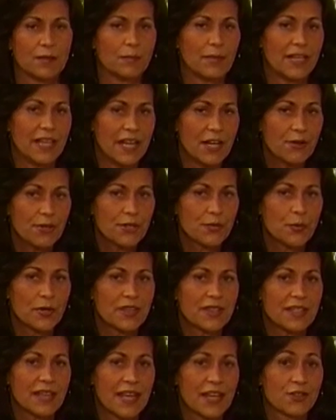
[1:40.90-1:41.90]
But here is
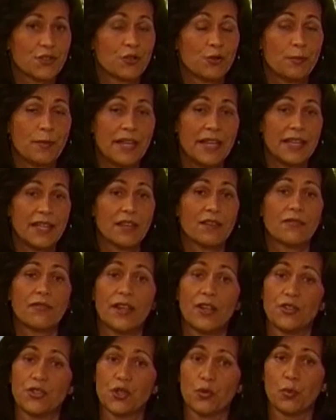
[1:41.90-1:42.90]
what the national media
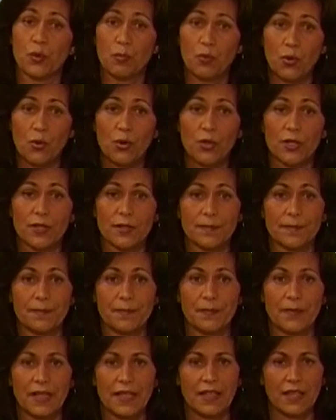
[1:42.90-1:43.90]
fails to report.
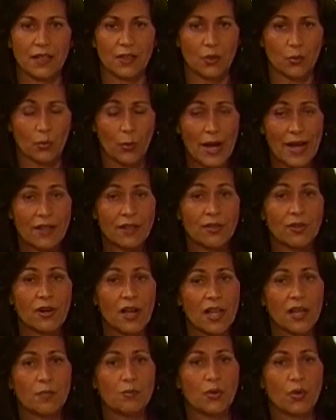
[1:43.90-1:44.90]
The regular
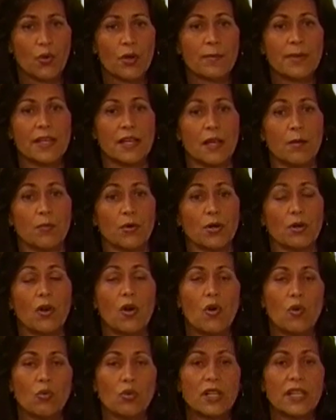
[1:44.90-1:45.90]
unemployment number
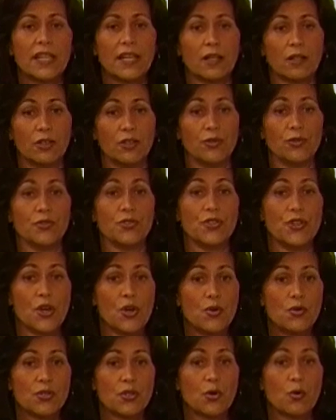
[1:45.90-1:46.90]
only includes
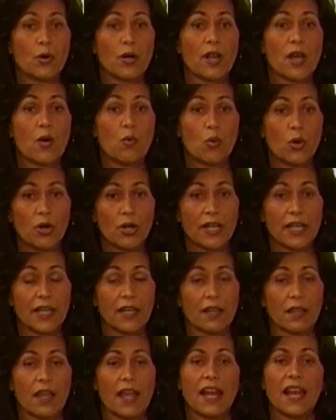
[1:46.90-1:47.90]
those who are not working
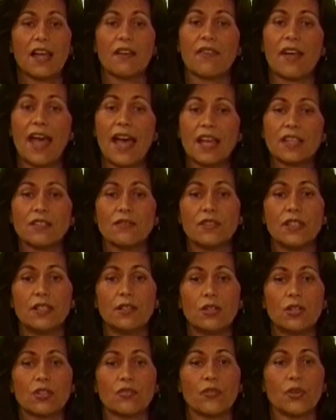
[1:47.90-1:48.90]
and have actively
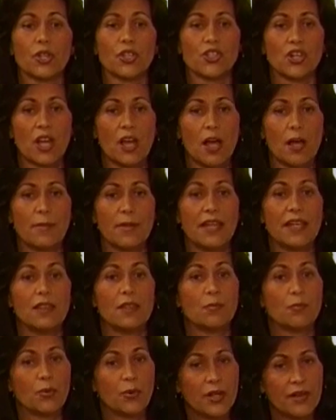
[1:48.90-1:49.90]
looked for a job in
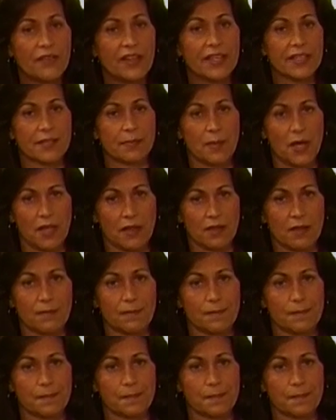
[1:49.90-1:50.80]
the previous month.